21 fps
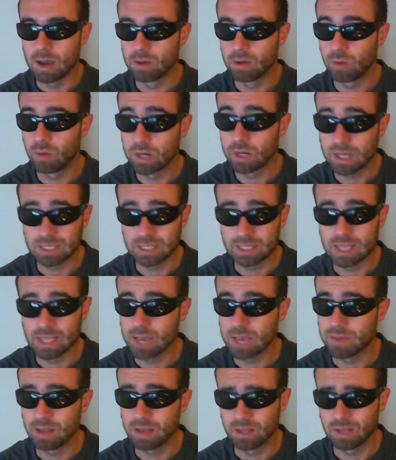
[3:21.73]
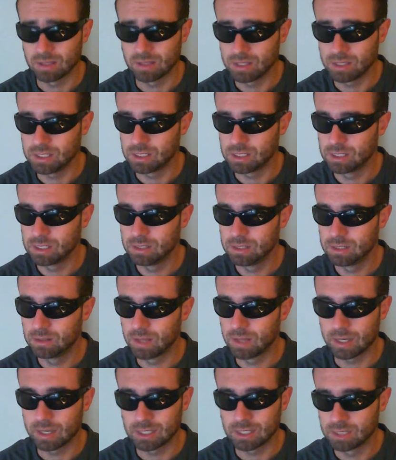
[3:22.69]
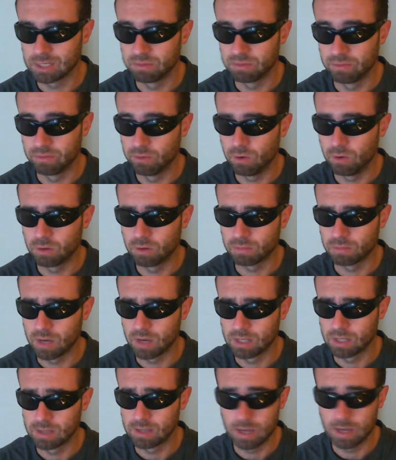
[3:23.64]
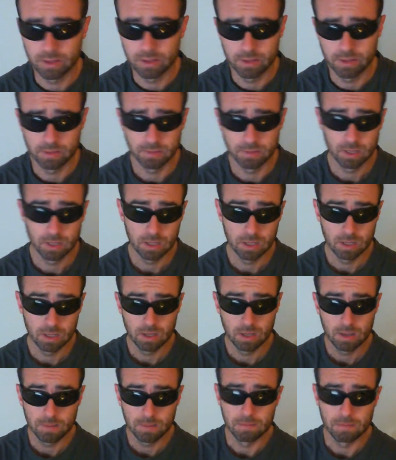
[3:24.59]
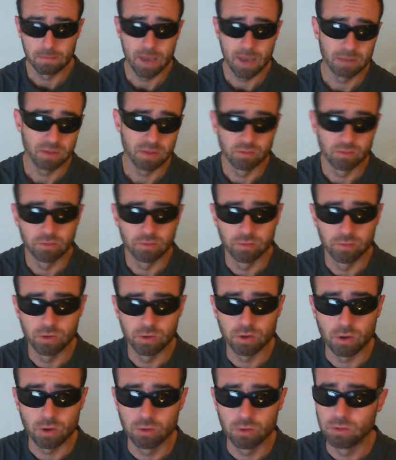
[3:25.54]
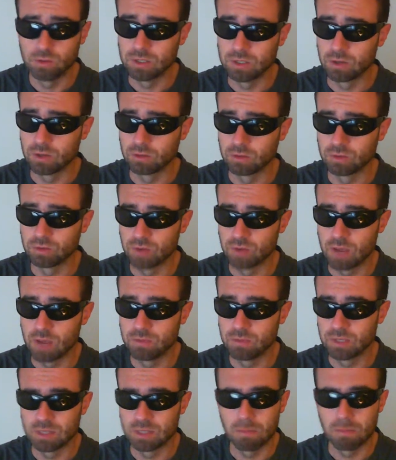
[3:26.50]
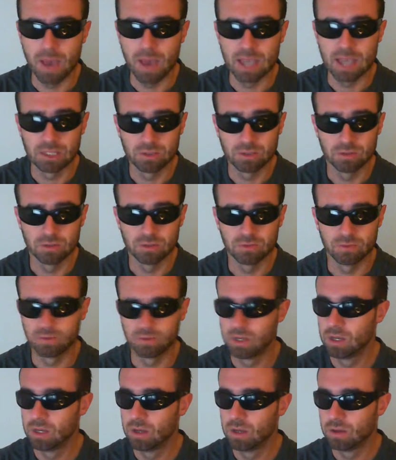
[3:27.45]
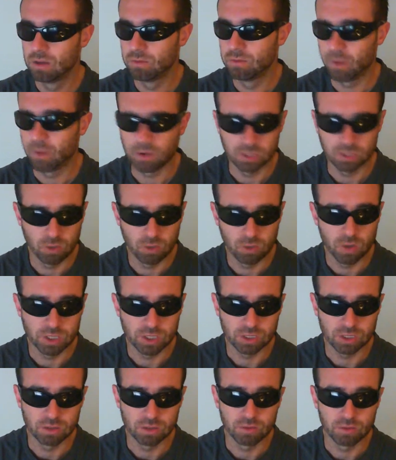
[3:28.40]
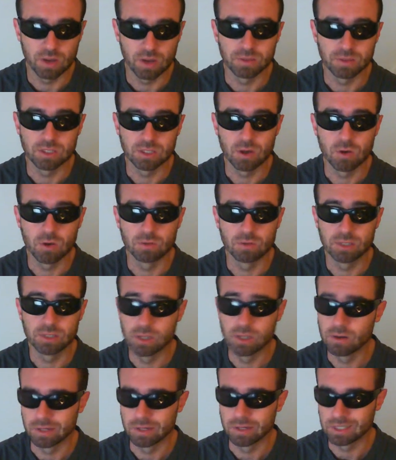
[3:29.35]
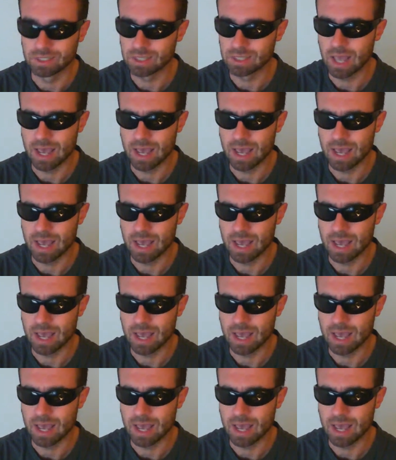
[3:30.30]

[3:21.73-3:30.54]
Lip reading: What can I say, man? Like I said before in my other Mad Men review, who is Donald Draper is the main sort of focus question throughout this whole series.